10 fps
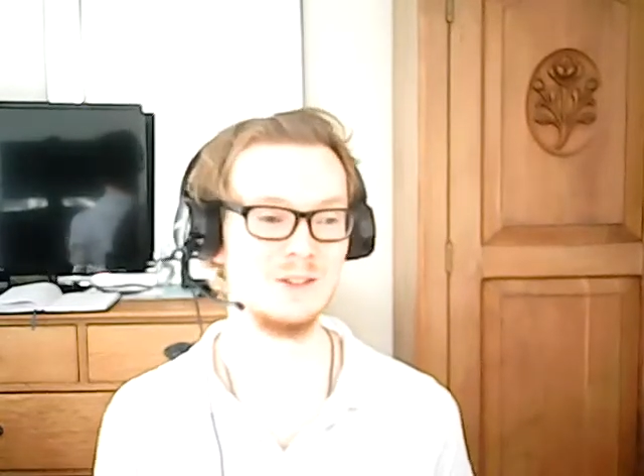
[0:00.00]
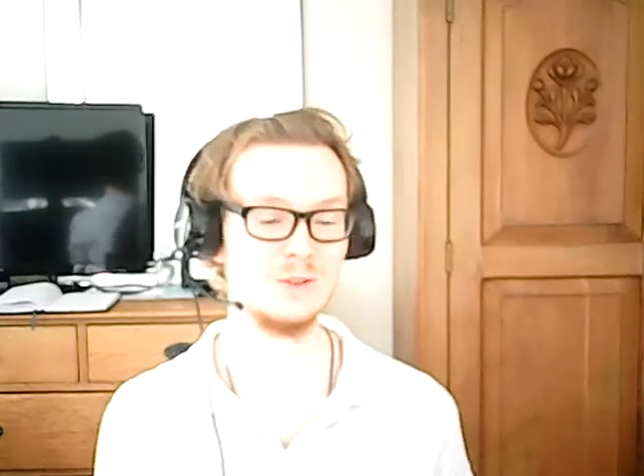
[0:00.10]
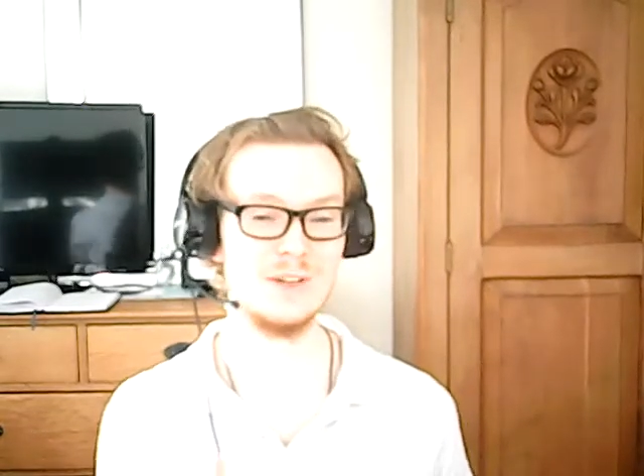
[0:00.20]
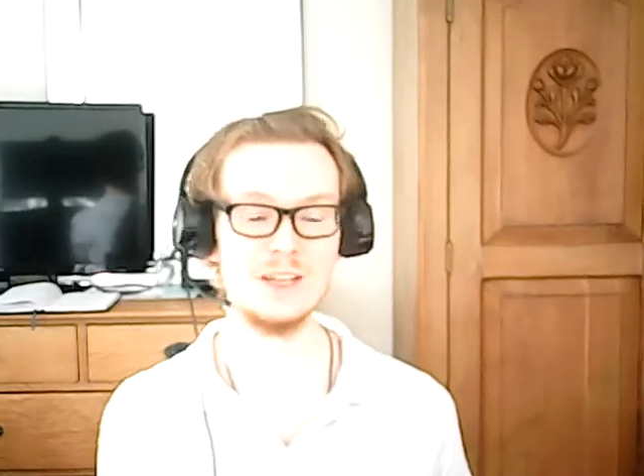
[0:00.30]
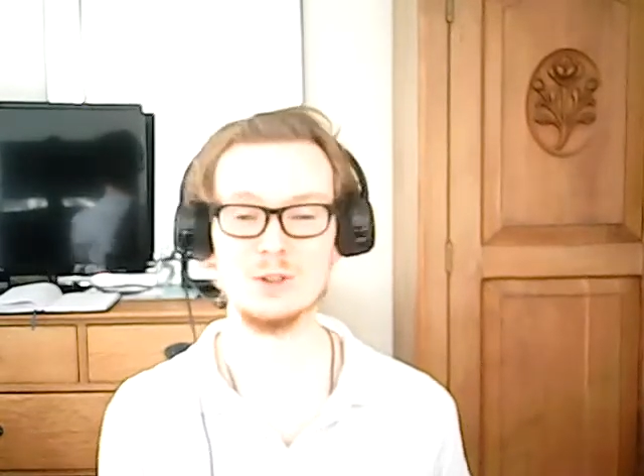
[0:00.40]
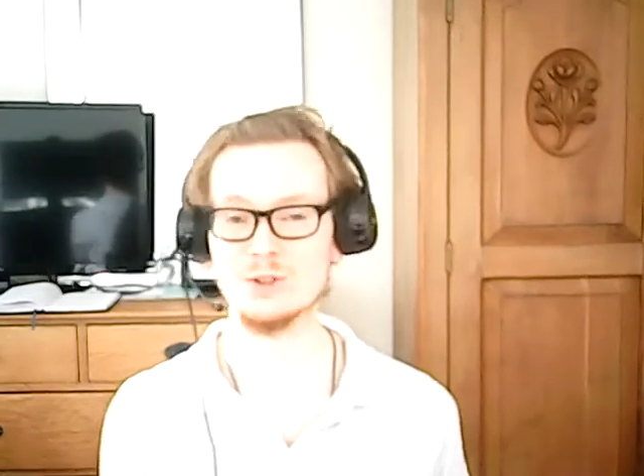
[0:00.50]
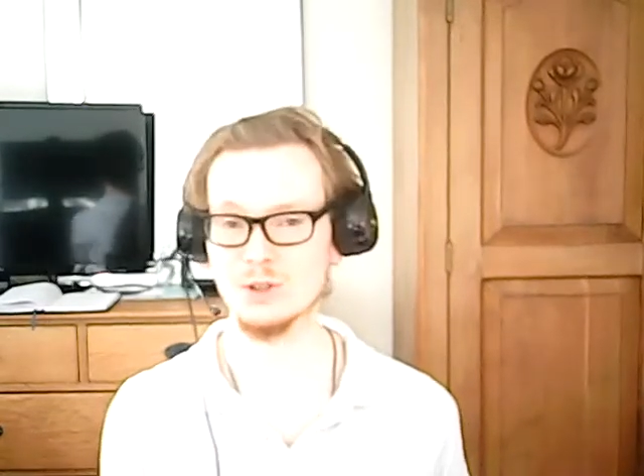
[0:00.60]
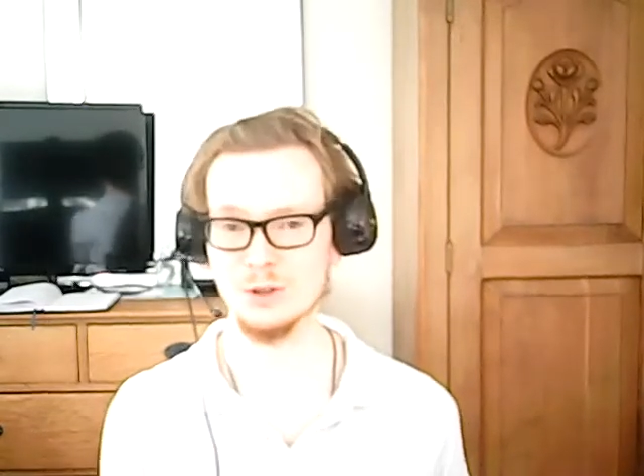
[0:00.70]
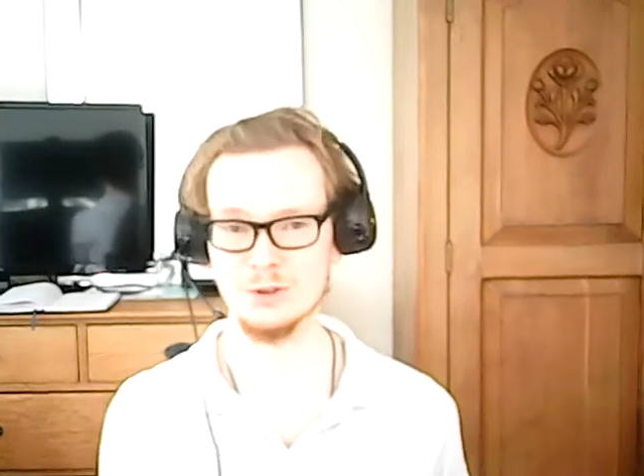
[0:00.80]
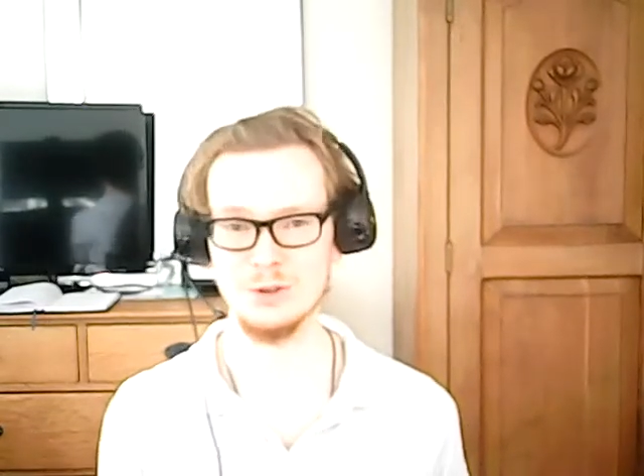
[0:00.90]
take your
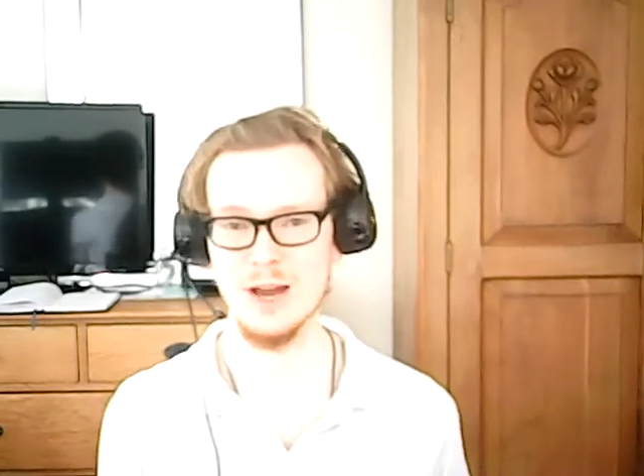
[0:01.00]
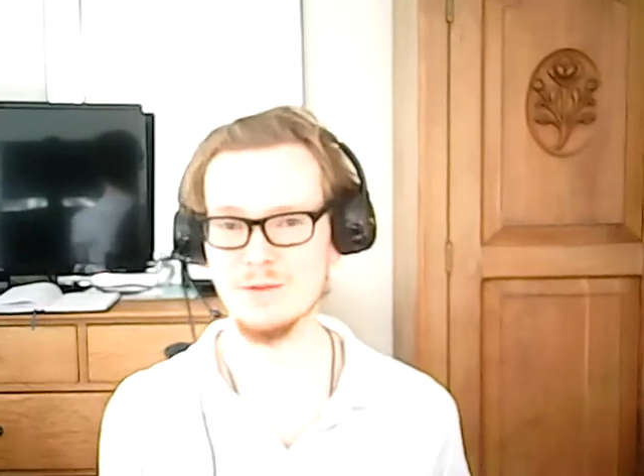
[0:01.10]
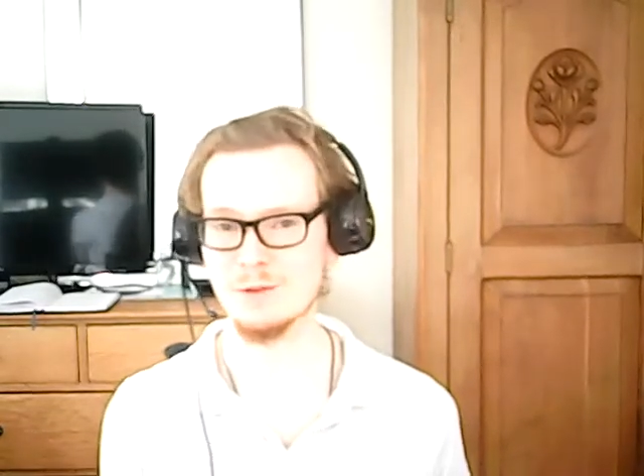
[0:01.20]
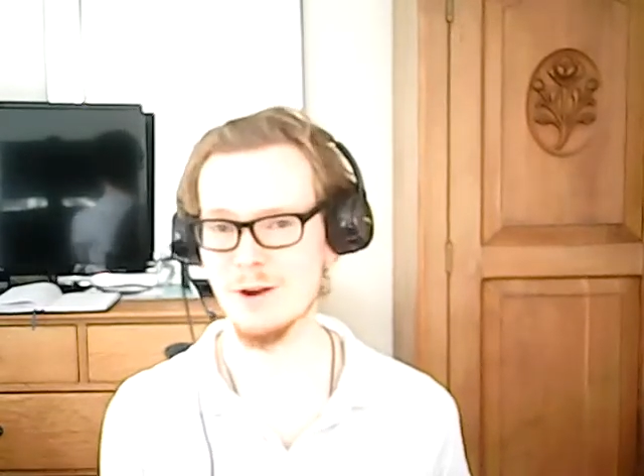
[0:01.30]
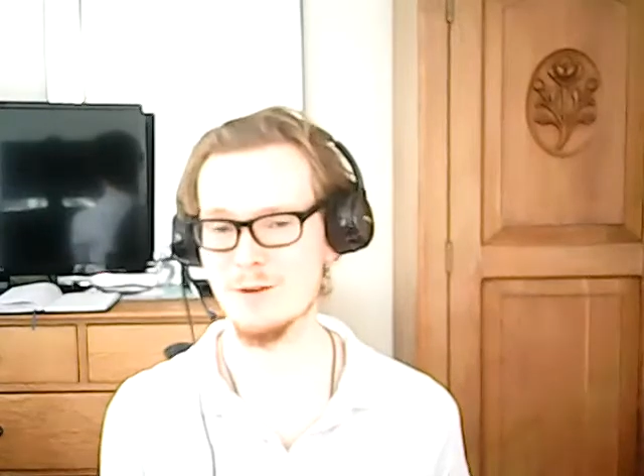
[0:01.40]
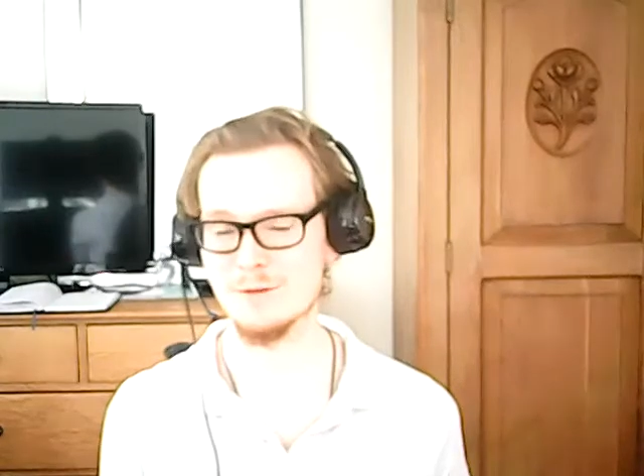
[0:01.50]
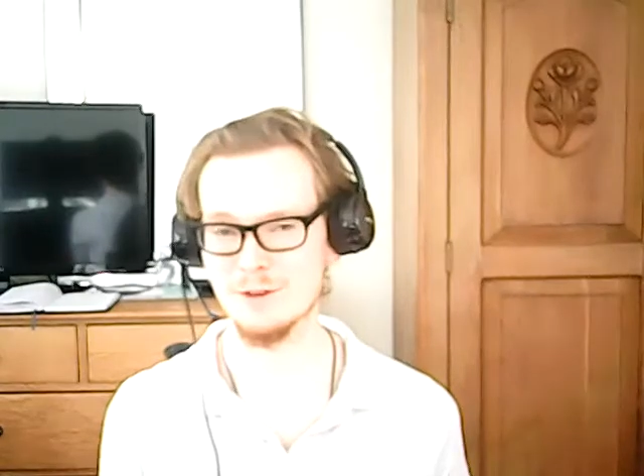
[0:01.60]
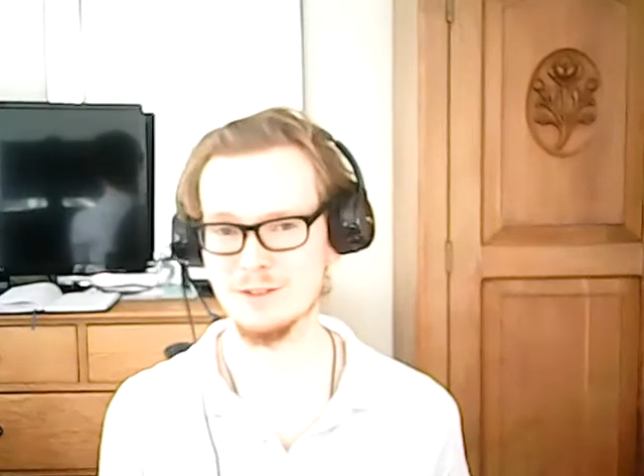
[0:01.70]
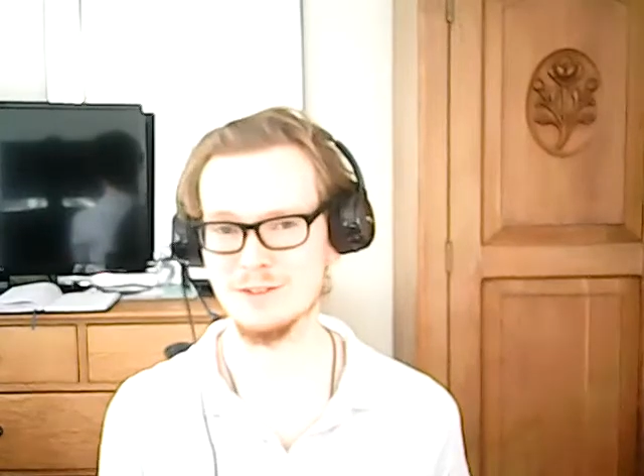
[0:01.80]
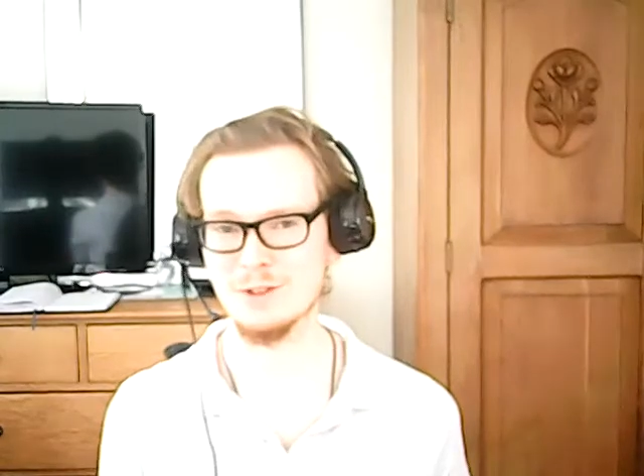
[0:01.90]
shot. You have your effort,